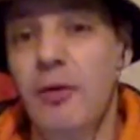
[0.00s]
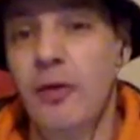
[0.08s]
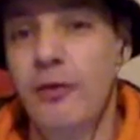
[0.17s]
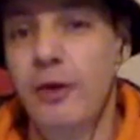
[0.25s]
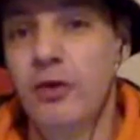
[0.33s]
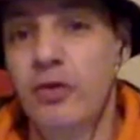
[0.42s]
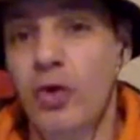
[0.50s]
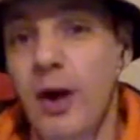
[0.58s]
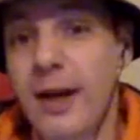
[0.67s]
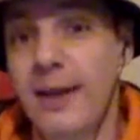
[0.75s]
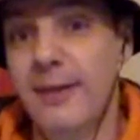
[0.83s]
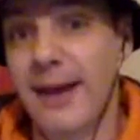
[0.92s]
for the first
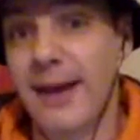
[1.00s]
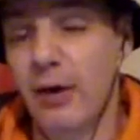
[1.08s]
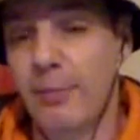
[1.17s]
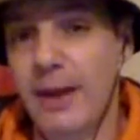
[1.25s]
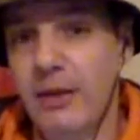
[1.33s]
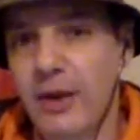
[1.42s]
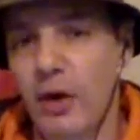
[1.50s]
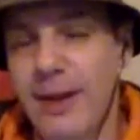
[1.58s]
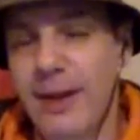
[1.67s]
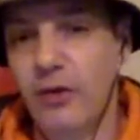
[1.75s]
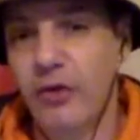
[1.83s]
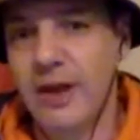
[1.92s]
try, they got
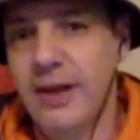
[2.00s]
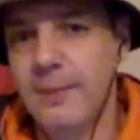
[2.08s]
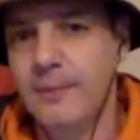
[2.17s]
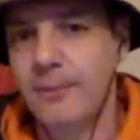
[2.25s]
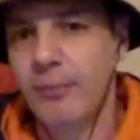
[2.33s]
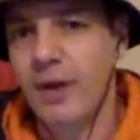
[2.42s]
a penalty,